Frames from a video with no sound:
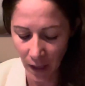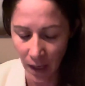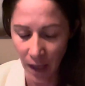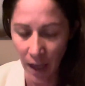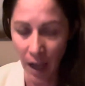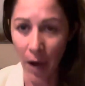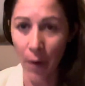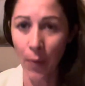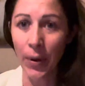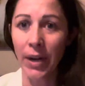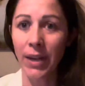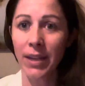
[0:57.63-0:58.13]

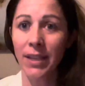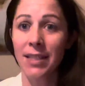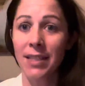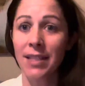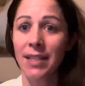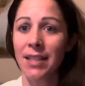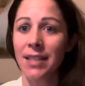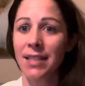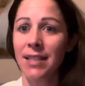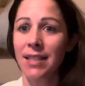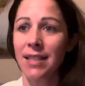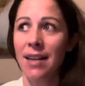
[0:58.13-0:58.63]
Awareness
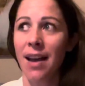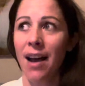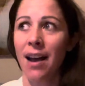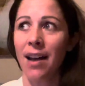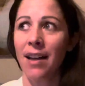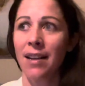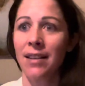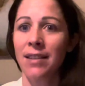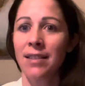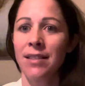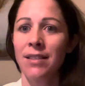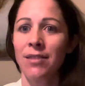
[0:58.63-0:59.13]
is
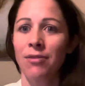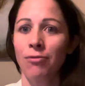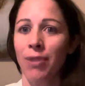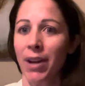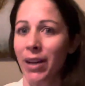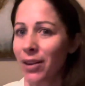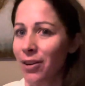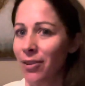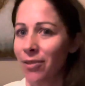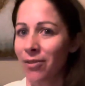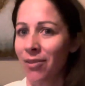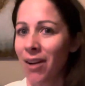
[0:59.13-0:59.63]
not
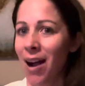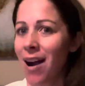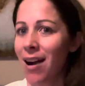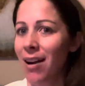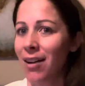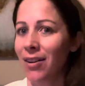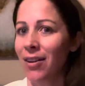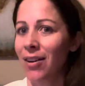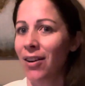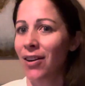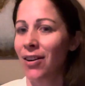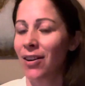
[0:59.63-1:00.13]
right or
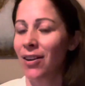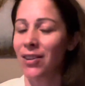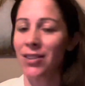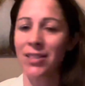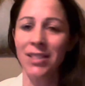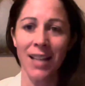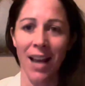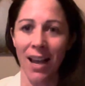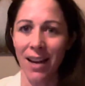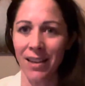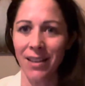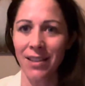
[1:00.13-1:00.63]
wrong or
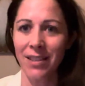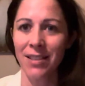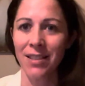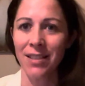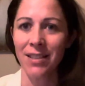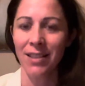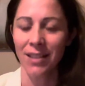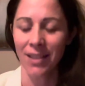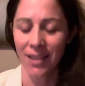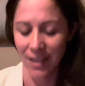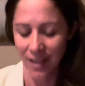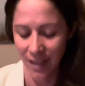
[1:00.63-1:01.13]
solid.
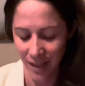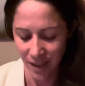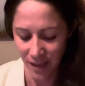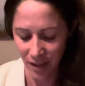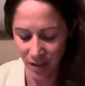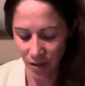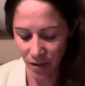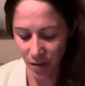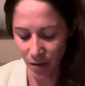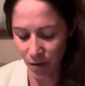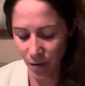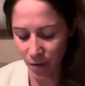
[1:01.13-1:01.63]

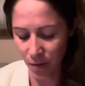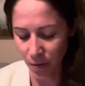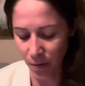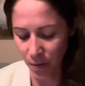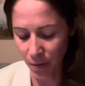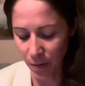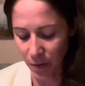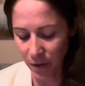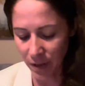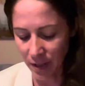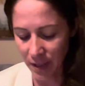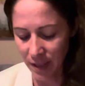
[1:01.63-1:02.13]

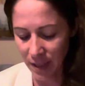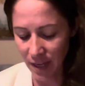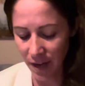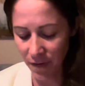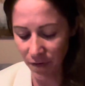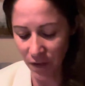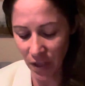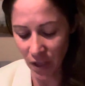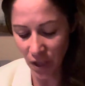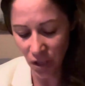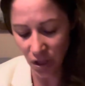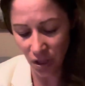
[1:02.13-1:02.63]
So the
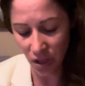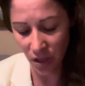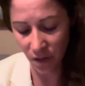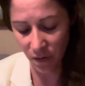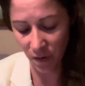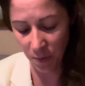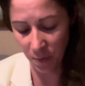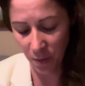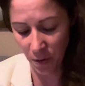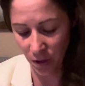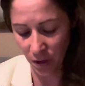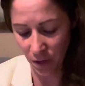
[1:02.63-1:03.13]
definition of a
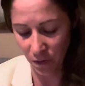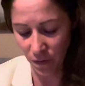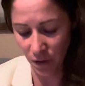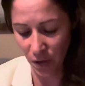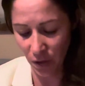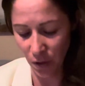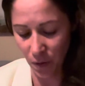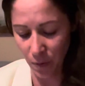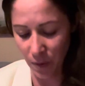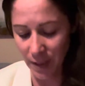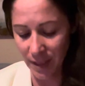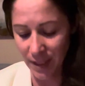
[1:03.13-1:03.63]
point of
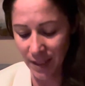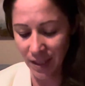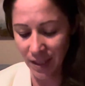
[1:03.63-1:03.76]
view is